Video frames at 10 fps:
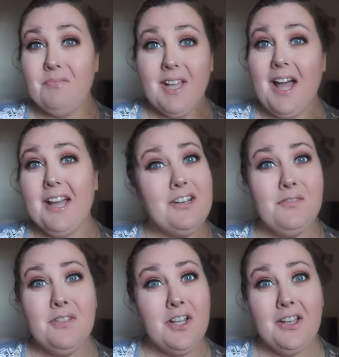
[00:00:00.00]
kind
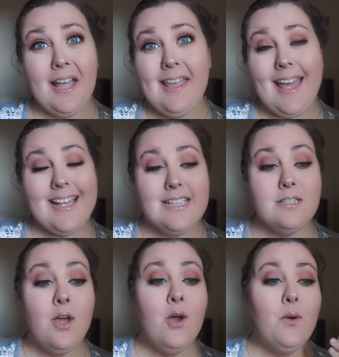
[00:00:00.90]
of look, I
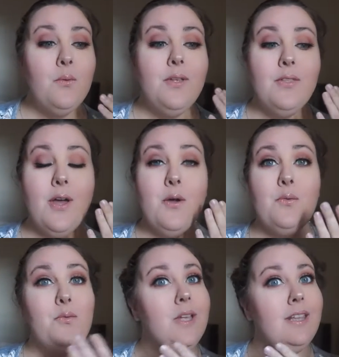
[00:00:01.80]
guess, with a
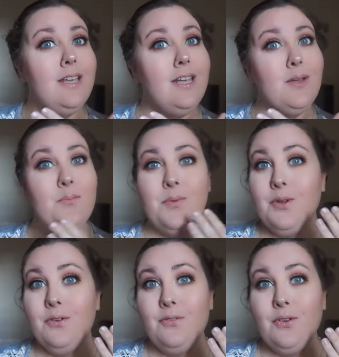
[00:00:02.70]
really
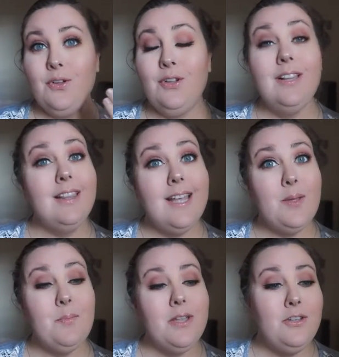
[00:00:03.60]
beautiful
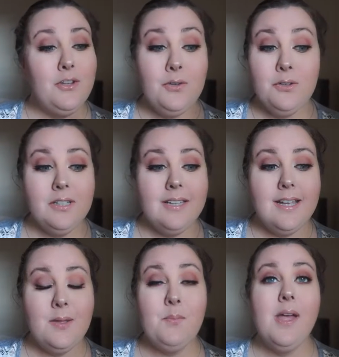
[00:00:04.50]
lip, nude
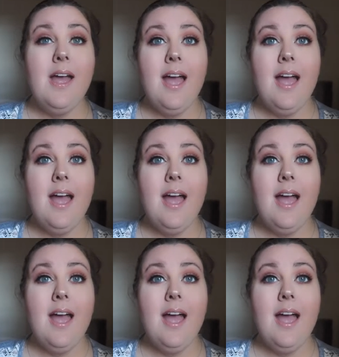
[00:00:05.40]
lip,